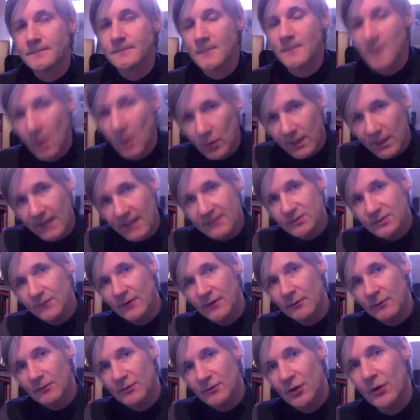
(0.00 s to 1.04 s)
Okay, so if I
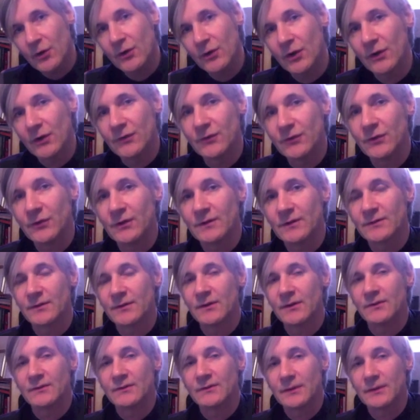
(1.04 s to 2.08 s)
return now to the
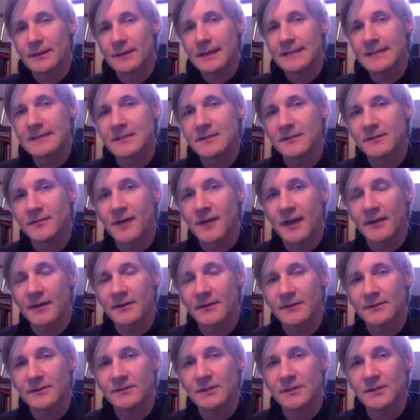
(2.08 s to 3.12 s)
sort of traditional
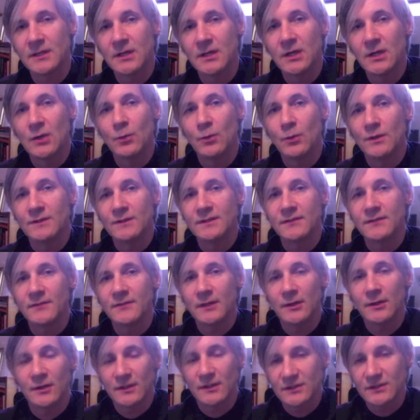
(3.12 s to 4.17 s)
factors, which if you
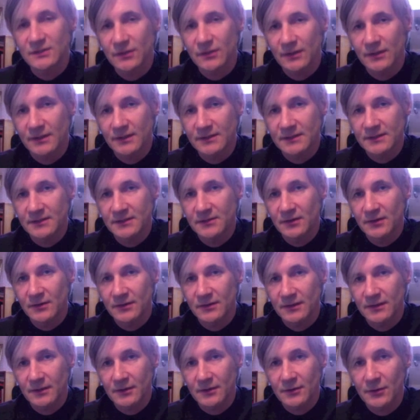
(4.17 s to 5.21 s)
look at studies conducted
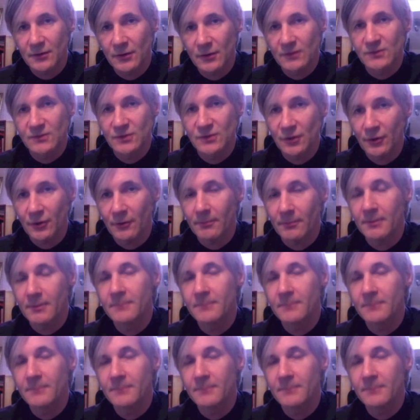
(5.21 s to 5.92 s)
across Europe,